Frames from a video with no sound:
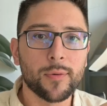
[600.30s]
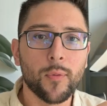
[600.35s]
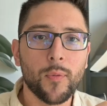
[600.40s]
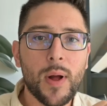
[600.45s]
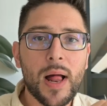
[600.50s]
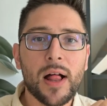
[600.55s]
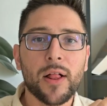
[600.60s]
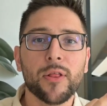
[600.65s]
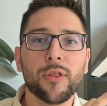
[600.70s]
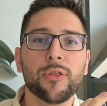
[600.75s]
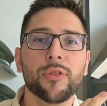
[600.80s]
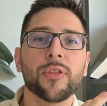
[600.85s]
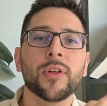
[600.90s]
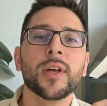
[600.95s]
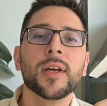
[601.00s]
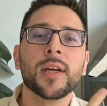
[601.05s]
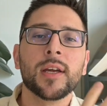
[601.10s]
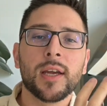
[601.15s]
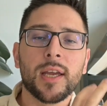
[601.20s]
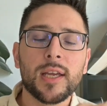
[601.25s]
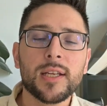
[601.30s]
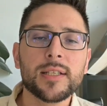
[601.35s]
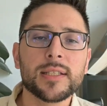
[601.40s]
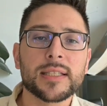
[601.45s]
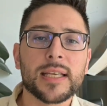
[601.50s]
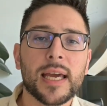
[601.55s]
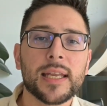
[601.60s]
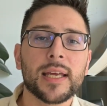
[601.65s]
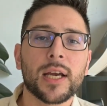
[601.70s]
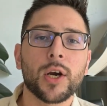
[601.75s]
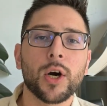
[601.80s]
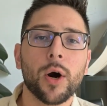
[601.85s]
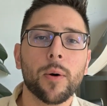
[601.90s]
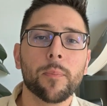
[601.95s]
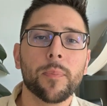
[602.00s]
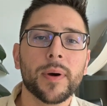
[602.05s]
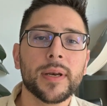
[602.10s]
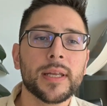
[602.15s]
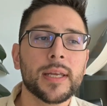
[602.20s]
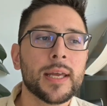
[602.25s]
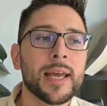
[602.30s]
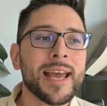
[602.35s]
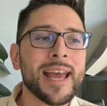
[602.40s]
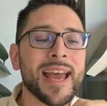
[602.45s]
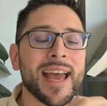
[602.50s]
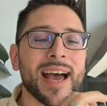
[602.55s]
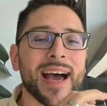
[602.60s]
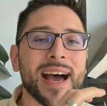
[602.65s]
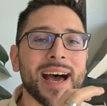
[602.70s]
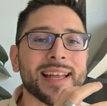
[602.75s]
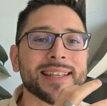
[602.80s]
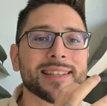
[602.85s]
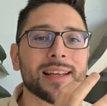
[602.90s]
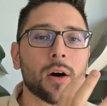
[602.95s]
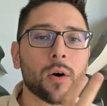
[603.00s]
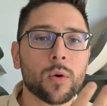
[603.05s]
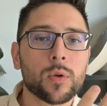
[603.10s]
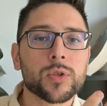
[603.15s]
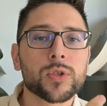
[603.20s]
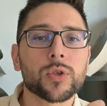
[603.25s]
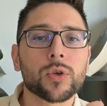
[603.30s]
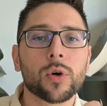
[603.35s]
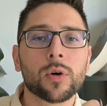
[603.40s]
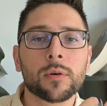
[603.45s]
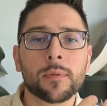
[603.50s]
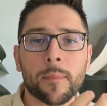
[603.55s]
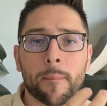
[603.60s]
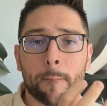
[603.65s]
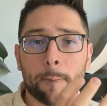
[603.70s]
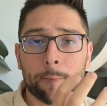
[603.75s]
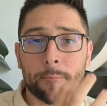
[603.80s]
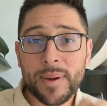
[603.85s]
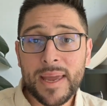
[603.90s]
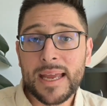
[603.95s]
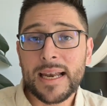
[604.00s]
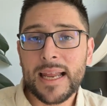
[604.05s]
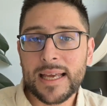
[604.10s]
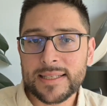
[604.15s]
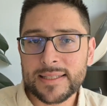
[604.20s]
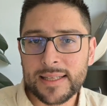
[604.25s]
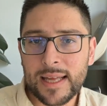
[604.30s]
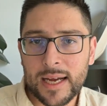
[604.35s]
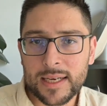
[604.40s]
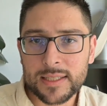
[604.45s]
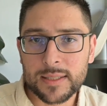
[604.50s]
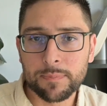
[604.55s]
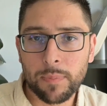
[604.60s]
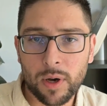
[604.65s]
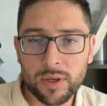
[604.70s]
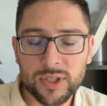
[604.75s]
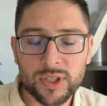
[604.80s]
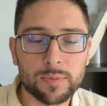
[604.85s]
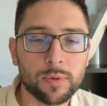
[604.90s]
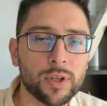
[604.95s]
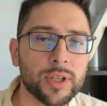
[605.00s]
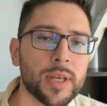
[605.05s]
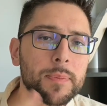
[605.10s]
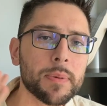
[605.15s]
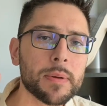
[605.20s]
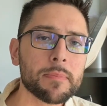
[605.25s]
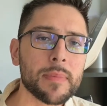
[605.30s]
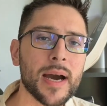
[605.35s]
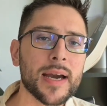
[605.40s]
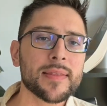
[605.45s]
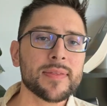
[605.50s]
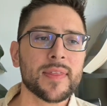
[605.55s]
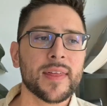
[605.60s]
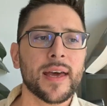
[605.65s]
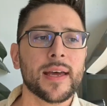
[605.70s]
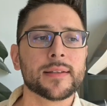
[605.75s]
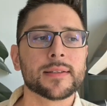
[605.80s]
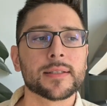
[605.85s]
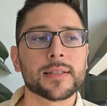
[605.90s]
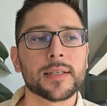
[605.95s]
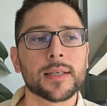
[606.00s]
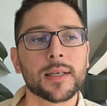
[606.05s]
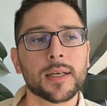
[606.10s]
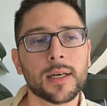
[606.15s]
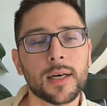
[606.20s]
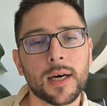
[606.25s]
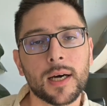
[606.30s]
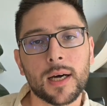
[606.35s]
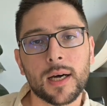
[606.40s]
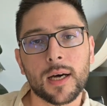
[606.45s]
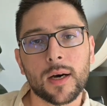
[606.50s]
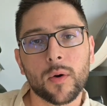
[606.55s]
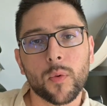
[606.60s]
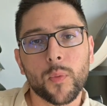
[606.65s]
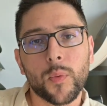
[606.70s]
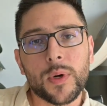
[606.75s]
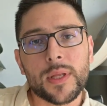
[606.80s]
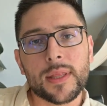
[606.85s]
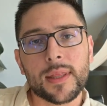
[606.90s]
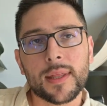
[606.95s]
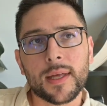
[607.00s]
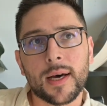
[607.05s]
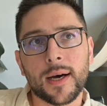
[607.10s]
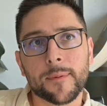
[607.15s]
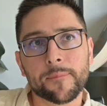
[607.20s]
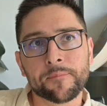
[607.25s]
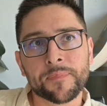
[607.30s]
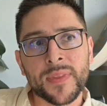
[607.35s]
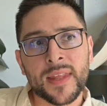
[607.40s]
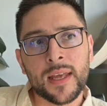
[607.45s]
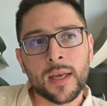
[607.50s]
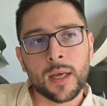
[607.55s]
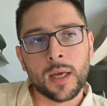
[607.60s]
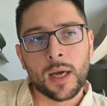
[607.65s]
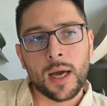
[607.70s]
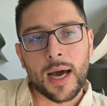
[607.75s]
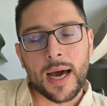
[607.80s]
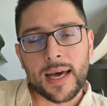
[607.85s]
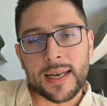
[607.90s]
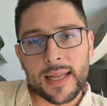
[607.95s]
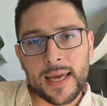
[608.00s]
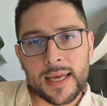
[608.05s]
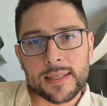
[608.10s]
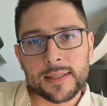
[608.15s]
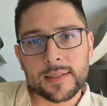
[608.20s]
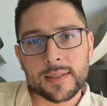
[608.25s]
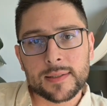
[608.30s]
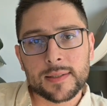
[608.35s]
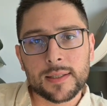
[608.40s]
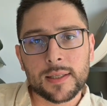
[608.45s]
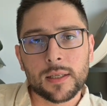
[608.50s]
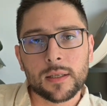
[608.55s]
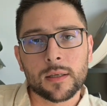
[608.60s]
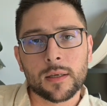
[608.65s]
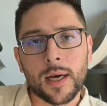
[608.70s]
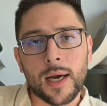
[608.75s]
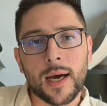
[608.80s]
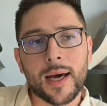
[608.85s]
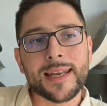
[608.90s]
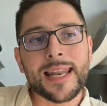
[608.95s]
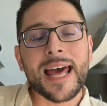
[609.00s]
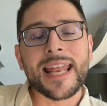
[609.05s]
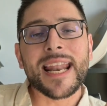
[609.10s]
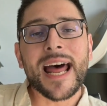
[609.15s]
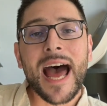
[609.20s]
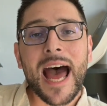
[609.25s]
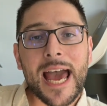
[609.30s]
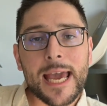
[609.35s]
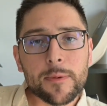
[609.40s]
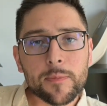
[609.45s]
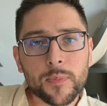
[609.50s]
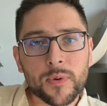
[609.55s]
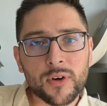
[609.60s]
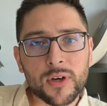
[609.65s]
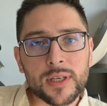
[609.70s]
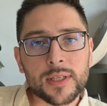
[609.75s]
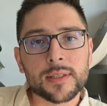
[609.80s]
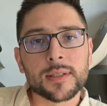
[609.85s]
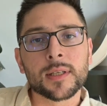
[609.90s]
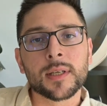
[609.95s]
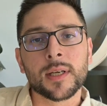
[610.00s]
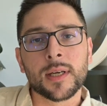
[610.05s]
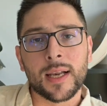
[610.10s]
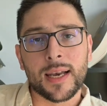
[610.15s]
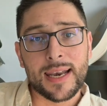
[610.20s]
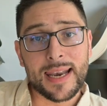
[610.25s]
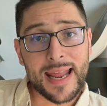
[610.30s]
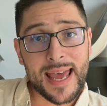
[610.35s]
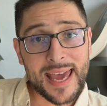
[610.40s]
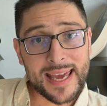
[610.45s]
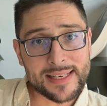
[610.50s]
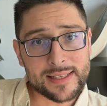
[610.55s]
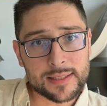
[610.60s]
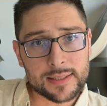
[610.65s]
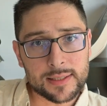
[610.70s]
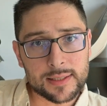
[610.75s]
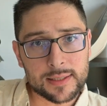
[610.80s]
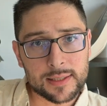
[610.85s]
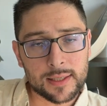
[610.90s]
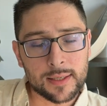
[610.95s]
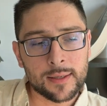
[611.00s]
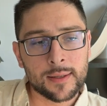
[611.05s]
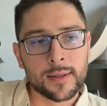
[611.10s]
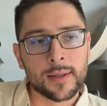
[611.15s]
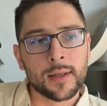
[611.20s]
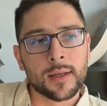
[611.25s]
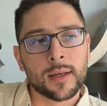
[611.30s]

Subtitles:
wealth inside a company and also pay less tax possible. Keep in mind that with an entity, an hybrid entity,